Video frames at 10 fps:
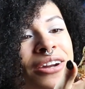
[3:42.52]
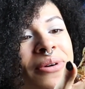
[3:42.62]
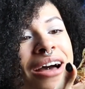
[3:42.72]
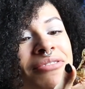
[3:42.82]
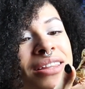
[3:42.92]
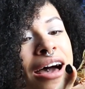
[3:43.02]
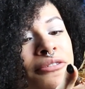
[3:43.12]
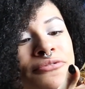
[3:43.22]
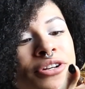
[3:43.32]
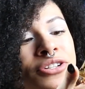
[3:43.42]
I don't have a lot
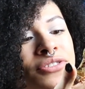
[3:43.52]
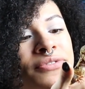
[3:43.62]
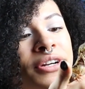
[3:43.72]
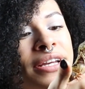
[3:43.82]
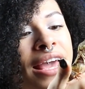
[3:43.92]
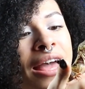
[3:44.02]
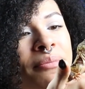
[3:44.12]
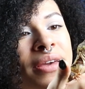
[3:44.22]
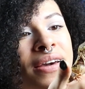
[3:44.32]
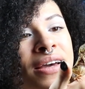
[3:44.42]
of footage of her
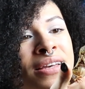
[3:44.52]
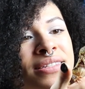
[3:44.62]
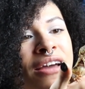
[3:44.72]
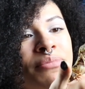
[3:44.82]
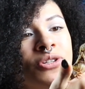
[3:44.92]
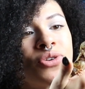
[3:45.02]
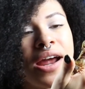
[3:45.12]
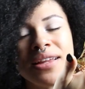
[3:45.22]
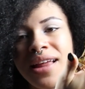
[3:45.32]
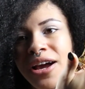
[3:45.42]
yet because I've been
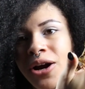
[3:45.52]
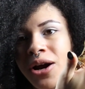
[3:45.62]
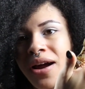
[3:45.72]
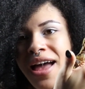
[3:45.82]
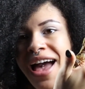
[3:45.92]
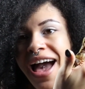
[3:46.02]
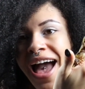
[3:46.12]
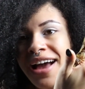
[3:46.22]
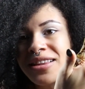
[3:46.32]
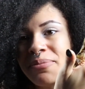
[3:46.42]
trying to let her
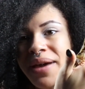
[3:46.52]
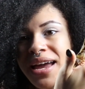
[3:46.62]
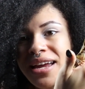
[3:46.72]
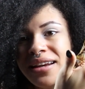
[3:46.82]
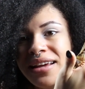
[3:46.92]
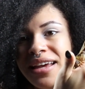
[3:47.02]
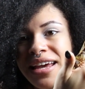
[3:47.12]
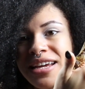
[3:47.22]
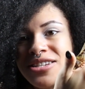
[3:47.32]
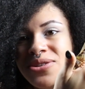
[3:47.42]
acclimate
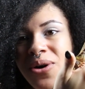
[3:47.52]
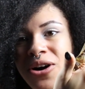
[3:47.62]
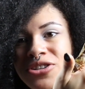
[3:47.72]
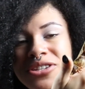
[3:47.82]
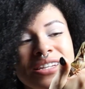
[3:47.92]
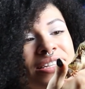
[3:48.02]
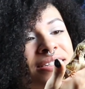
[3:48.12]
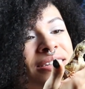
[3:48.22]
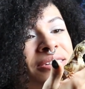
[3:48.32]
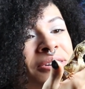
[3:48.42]
and do all she
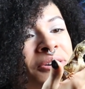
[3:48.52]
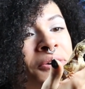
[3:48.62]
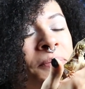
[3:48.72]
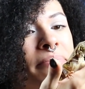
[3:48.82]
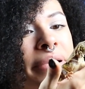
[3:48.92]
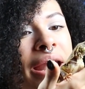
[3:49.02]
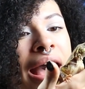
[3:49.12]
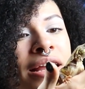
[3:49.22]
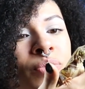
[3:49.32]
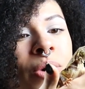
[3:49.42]
needs to do. But
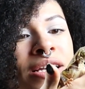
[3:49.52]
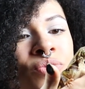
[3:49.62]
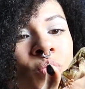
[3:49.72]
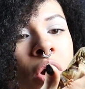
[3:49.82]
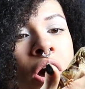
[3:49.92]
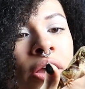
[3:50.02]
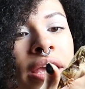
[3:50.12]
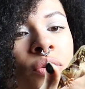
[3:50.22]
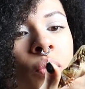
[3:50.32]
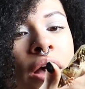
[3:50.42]
I was wrong
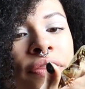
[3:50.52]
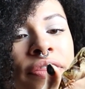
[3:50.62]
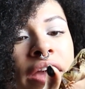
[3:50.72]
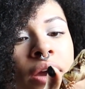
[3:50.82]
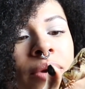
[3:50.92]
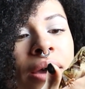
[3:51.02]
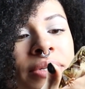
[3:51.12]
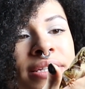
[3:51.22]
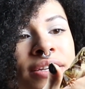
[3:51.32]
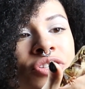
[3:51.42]
in one thing when I
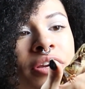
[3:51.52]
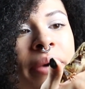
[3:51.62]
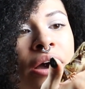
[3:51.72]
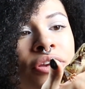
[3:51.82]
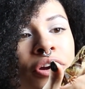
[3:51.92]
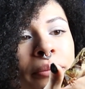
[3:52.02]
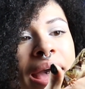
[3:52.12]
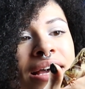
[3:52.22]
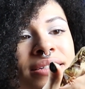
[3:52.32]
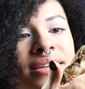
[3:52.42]
was teaching about
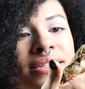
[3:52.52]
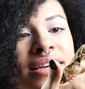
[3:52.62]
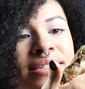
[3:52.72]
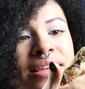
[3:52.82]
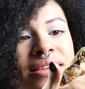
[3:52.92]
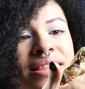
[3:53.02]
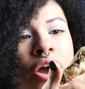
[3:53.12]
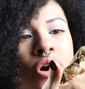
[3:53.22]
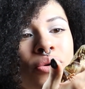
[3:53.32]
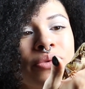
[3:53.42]
Urimastix. I said that they
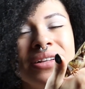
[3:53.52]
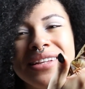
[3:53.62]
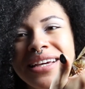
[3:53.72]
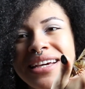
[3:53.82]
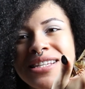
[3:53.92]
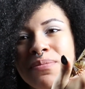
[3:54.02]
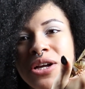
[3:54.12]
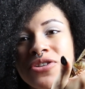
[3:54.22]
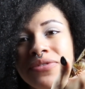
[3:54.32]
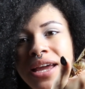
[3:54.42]
aren't really as
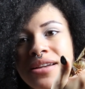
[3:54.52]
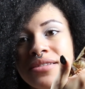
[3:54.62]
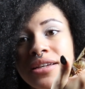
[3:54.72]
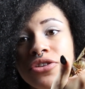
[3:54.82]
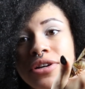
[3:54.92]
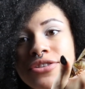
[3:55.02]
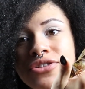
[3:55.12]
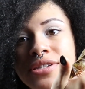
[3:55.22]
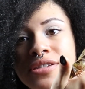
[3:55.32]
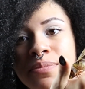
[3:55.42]
much of handling
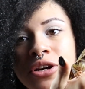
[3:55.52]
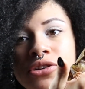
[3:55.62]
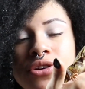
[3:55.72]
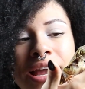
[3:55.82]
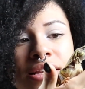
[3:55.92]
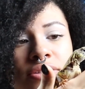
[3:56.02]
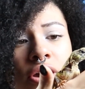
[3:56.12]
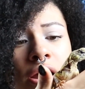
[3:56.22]
creatures as bearded dragons